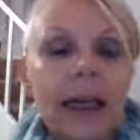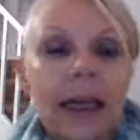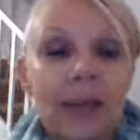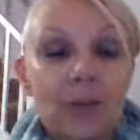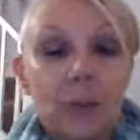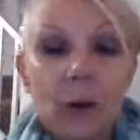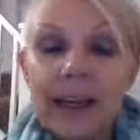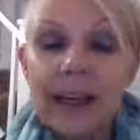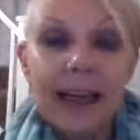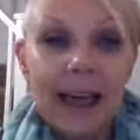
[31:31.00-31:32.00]
it's
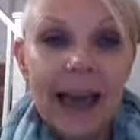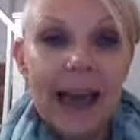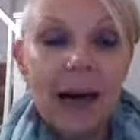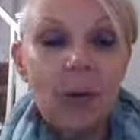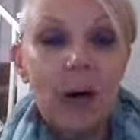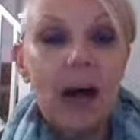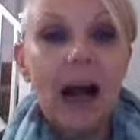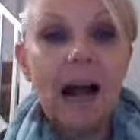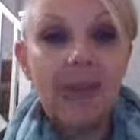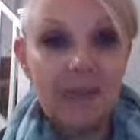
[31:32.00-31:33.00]
working out
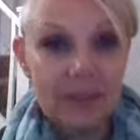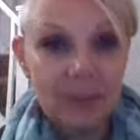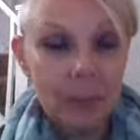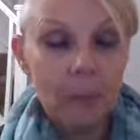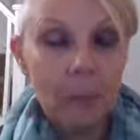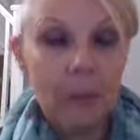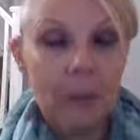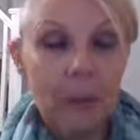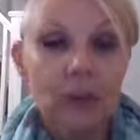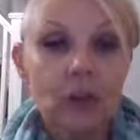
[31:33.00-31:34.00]
a simple,
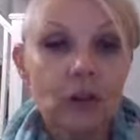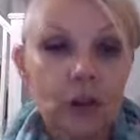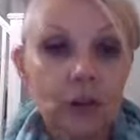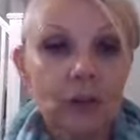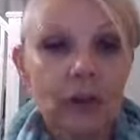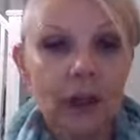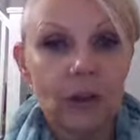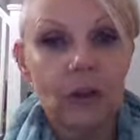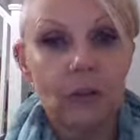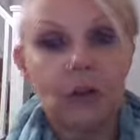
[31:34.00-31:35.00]
maybe 2
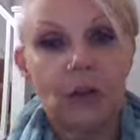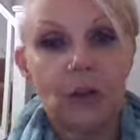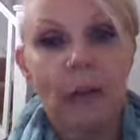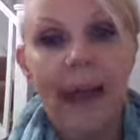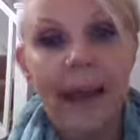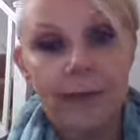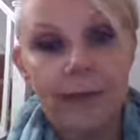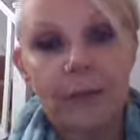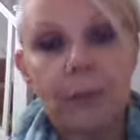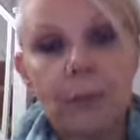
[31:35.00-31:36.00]
things you can do
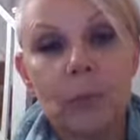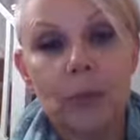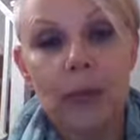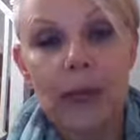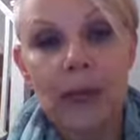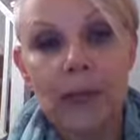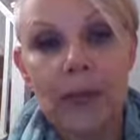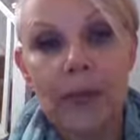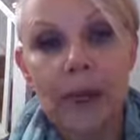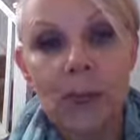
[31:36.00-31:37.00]
every morning
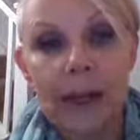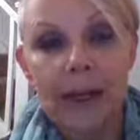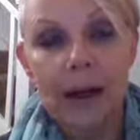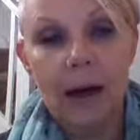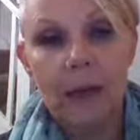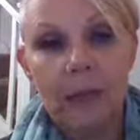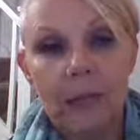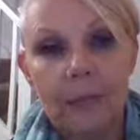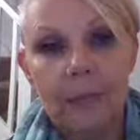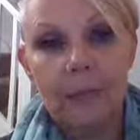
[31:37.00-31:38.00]
when they wake up.
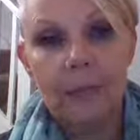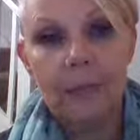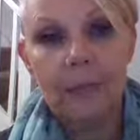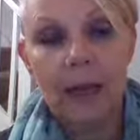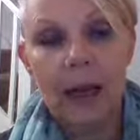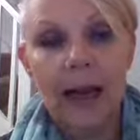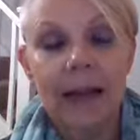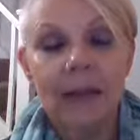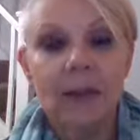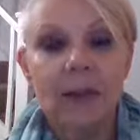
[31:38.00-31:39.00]

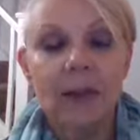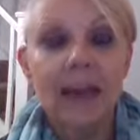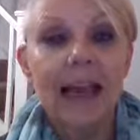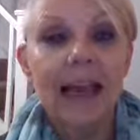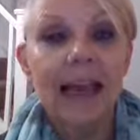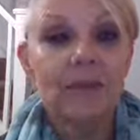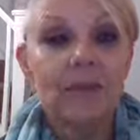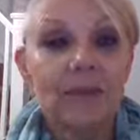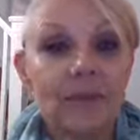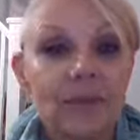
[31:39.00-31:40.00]
And
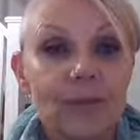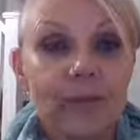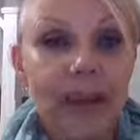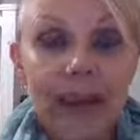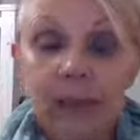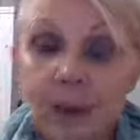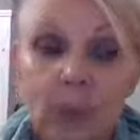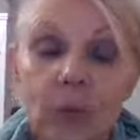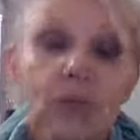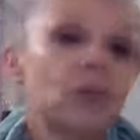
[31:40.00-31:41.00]
if they
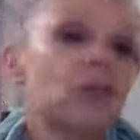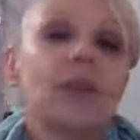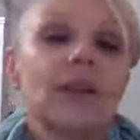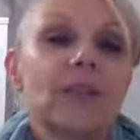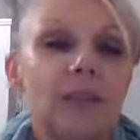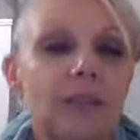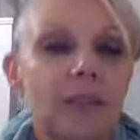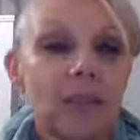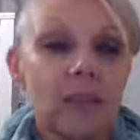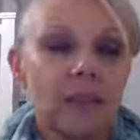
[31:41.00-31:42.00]
don't want to do it, so
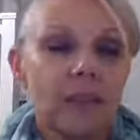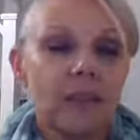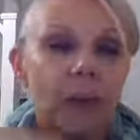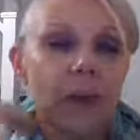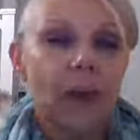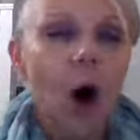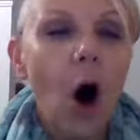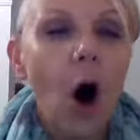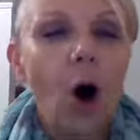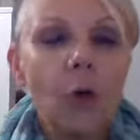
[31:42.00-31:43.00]
this is about the
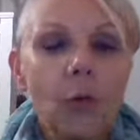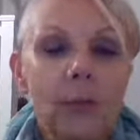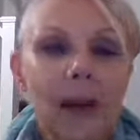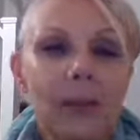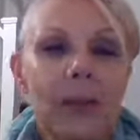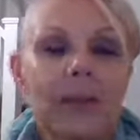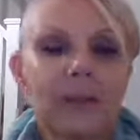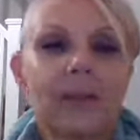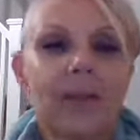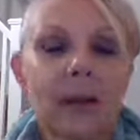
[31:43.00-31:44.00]
whole family.
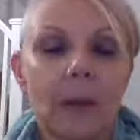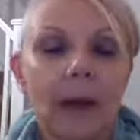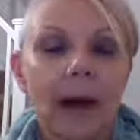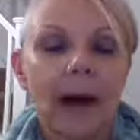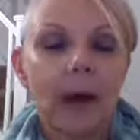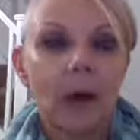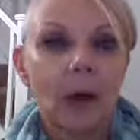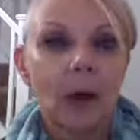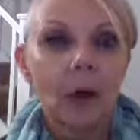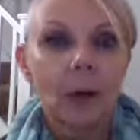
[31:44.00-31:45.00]
This isn't about,
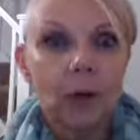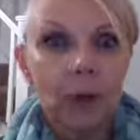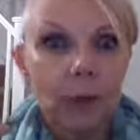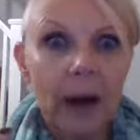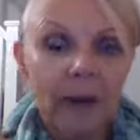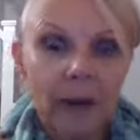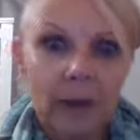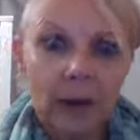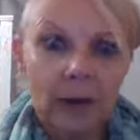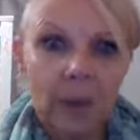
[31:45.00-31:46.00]
oh, you have
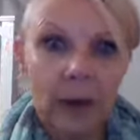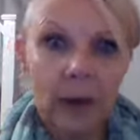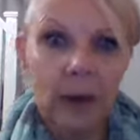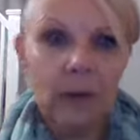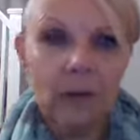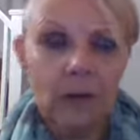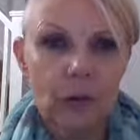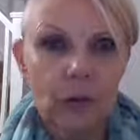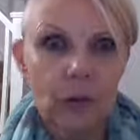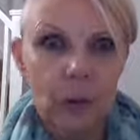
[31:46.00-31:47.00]
anxiety about going into
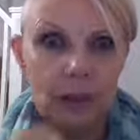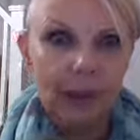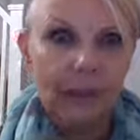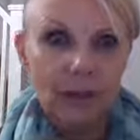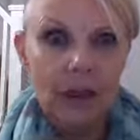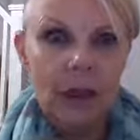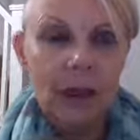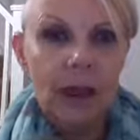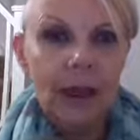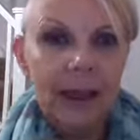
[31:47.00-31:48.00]
school, so we need to
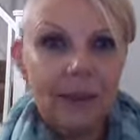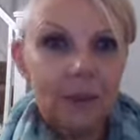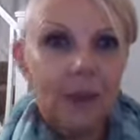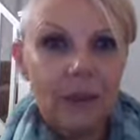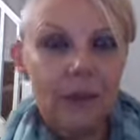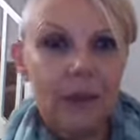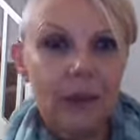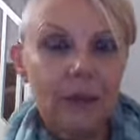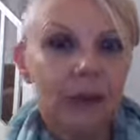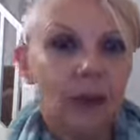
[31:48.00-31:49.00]
get some stuff in
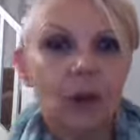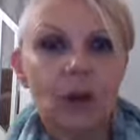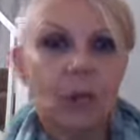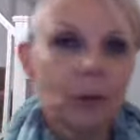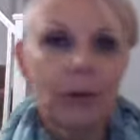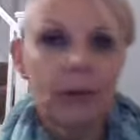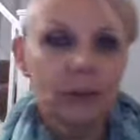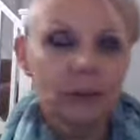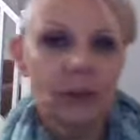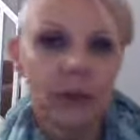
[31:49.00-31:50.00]
place for you, and we need
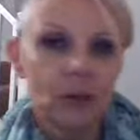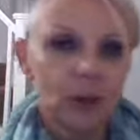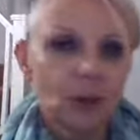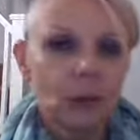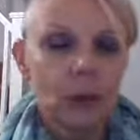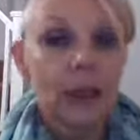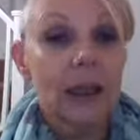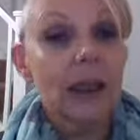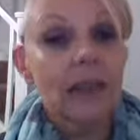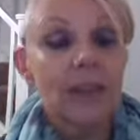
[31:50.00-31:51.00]
to fix you. And
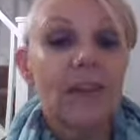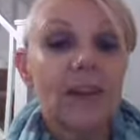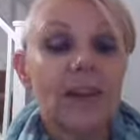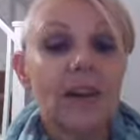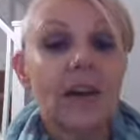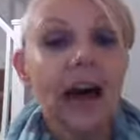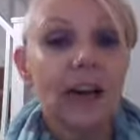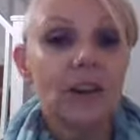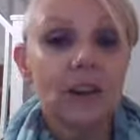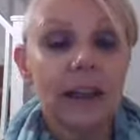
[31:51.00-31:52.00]
this is
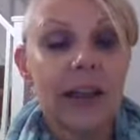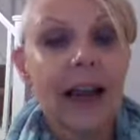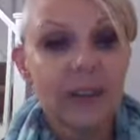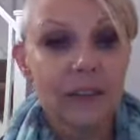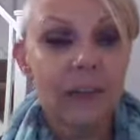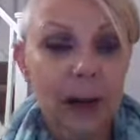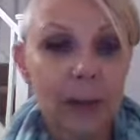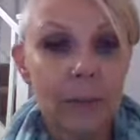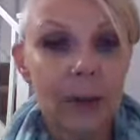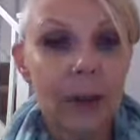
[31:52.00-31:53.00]
actually, as a
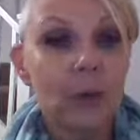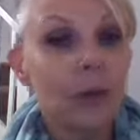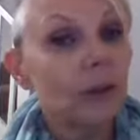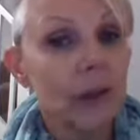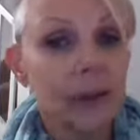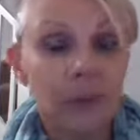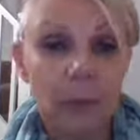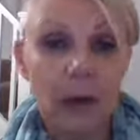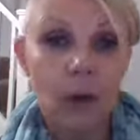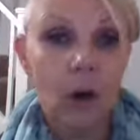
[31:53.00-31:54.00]
family, we all need to
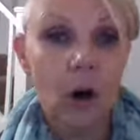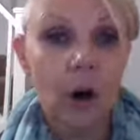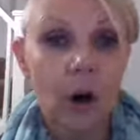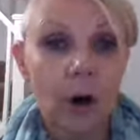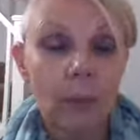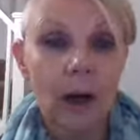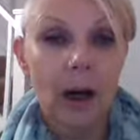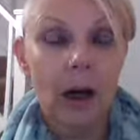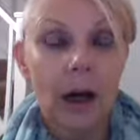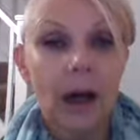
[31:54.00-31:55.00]
be a lot calmer,